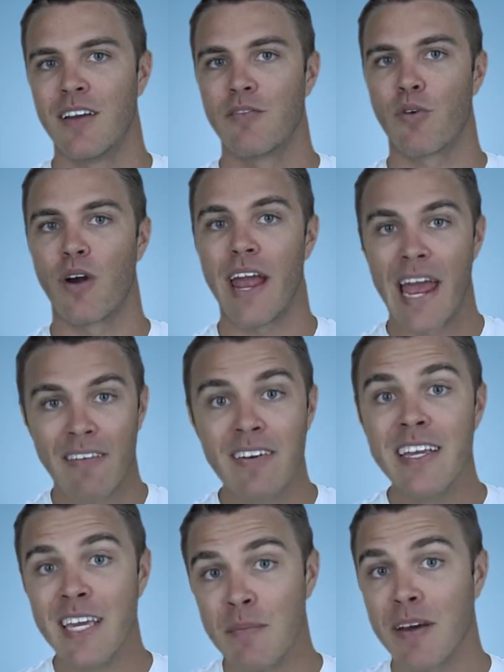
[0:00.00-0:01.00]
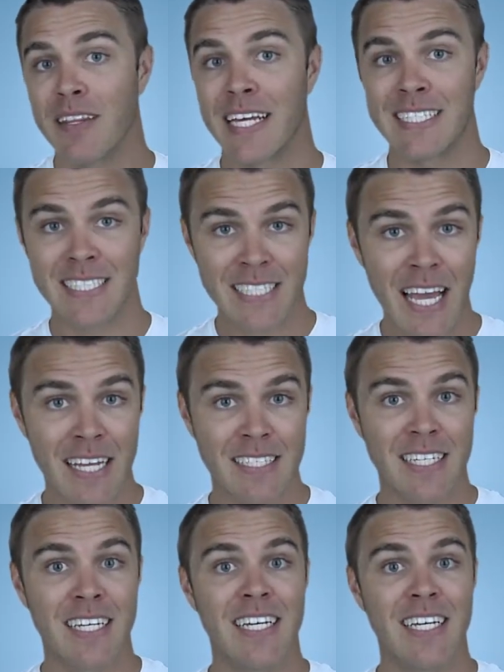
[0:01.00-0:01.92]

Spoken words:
For every email that's sent,